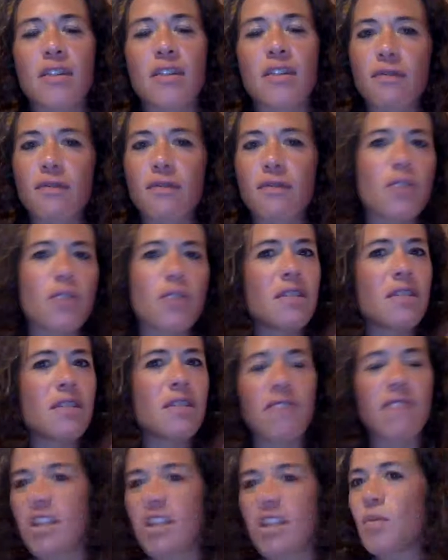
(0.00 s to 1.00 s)
fruits
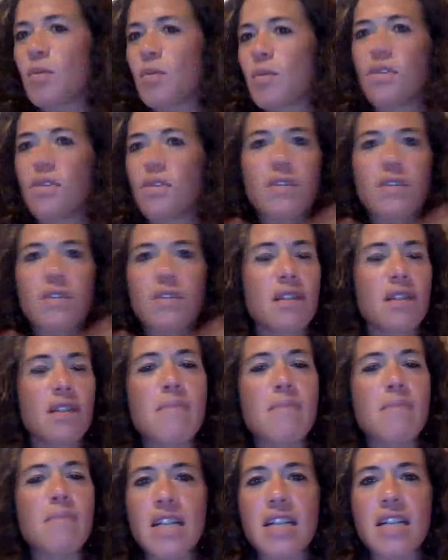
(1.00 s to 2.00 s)
and vegetables
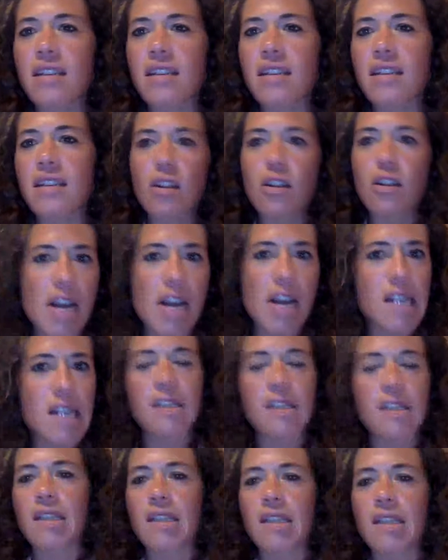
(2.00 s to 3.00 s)
and meats and
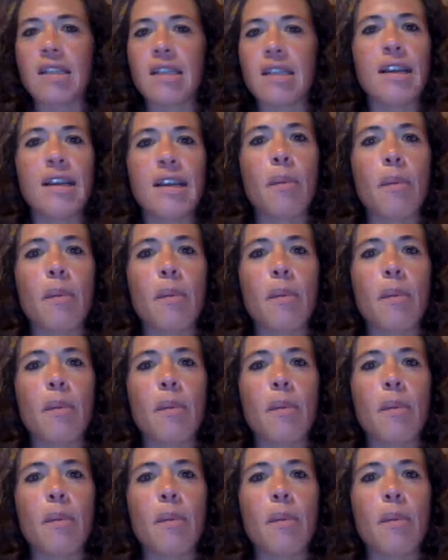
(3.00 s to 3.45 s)
grains and